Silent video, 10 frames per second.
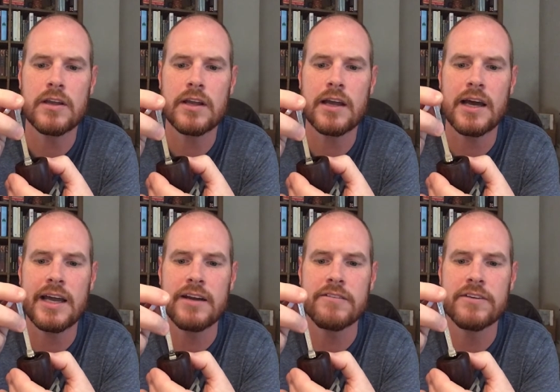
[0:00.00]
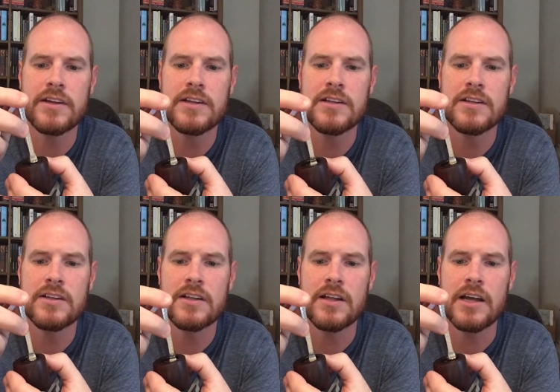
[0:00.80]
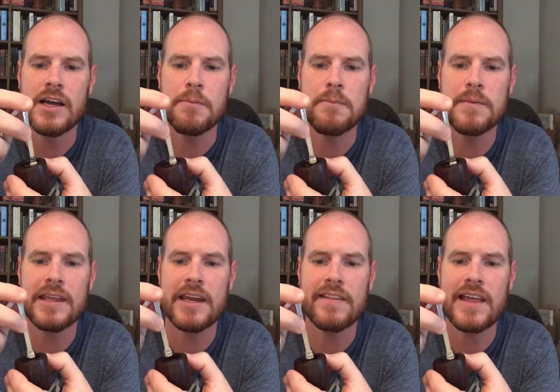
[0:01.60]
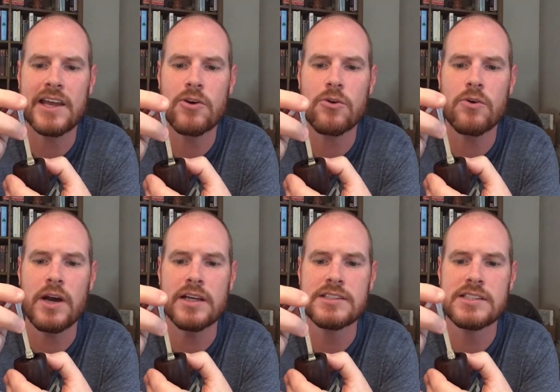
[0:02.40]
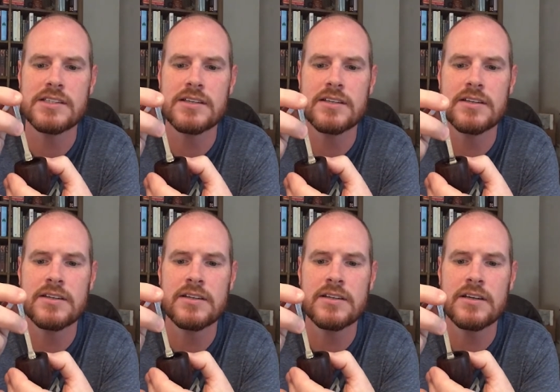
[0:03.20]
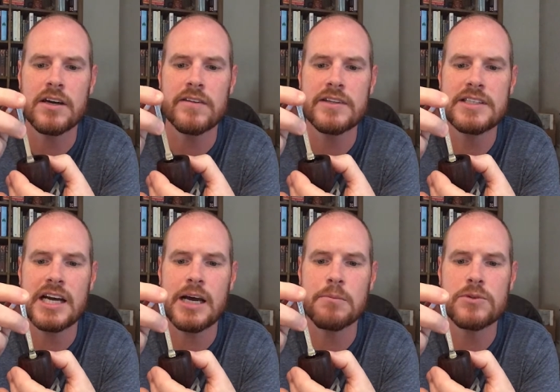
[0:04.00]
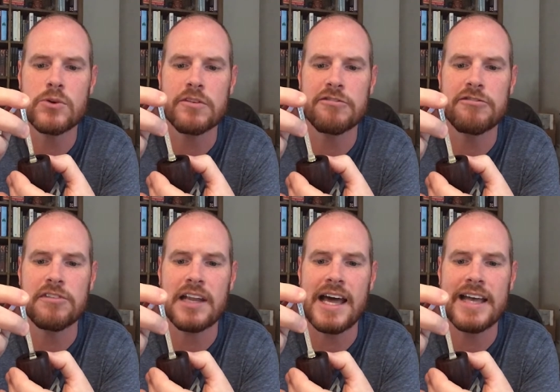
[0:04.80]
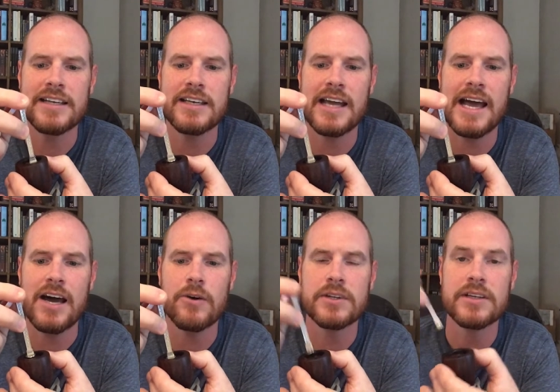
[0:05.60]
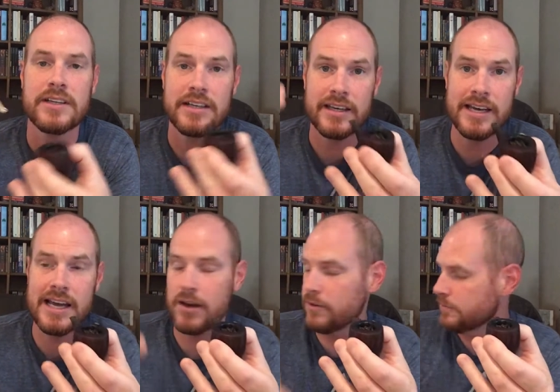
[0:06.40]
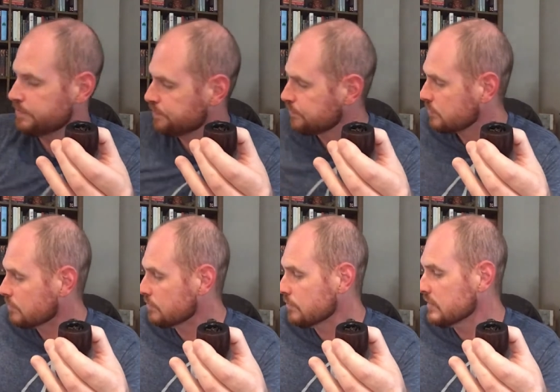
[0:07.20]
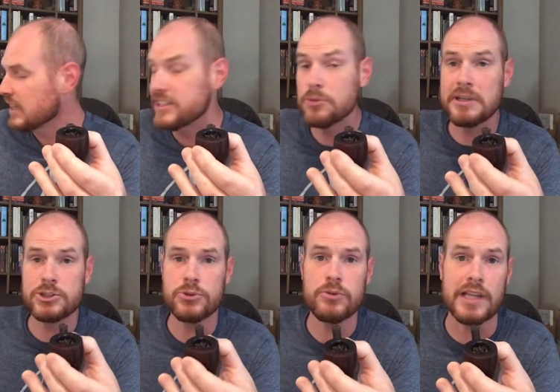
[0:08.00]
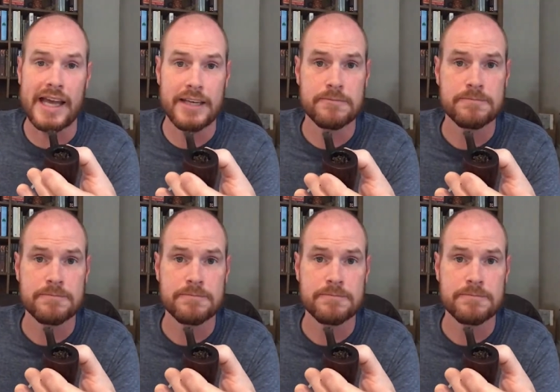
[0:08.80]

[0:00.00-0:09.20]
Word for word: kind of getting that crust on the top sort of flattened out. Now I do my true light.